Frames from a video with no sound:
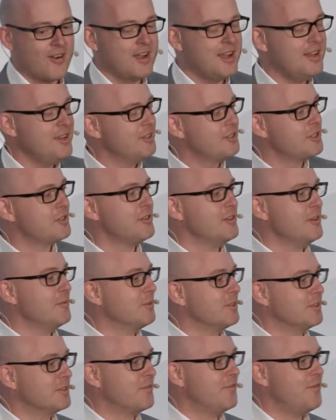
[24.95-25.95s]
industry
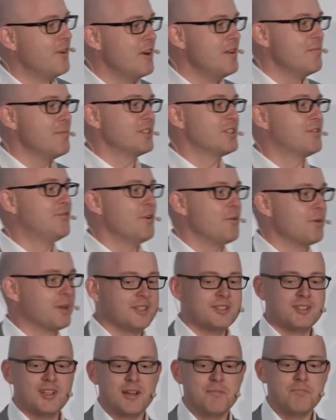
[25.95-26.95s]
was very much
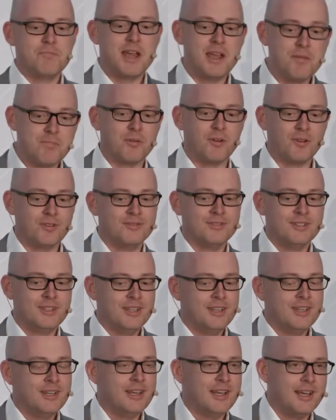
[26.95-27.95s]
focused on paper,
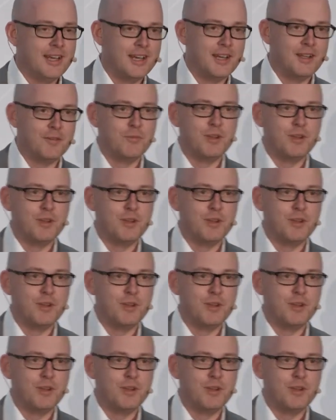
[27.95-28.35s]
and